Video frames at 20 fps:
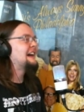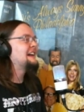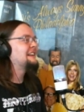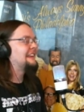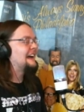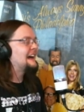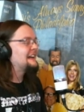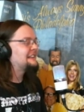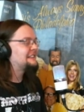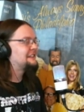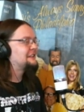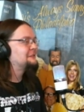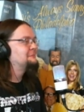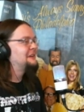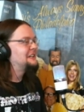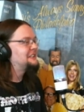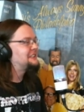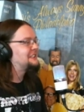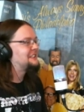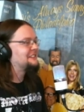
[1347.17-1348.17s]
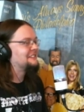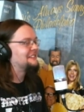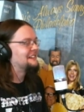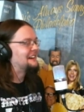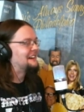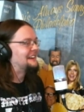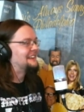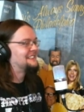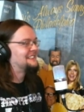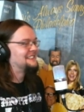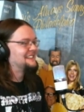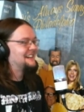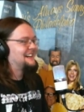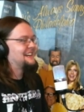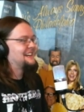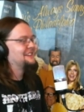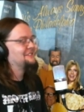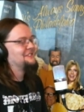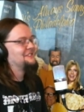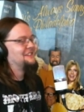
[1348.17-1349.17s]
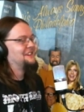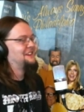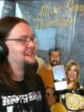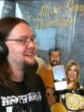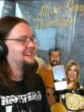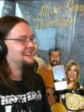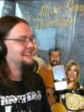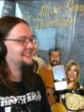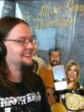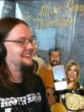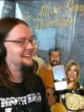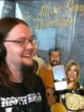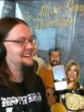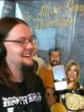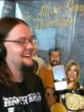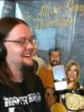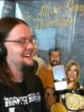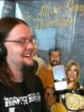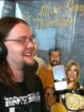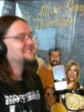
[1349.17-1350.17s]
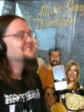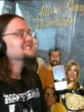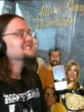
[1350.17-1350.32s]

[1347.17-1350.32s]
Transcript: That's the mystery. It's not even a lager.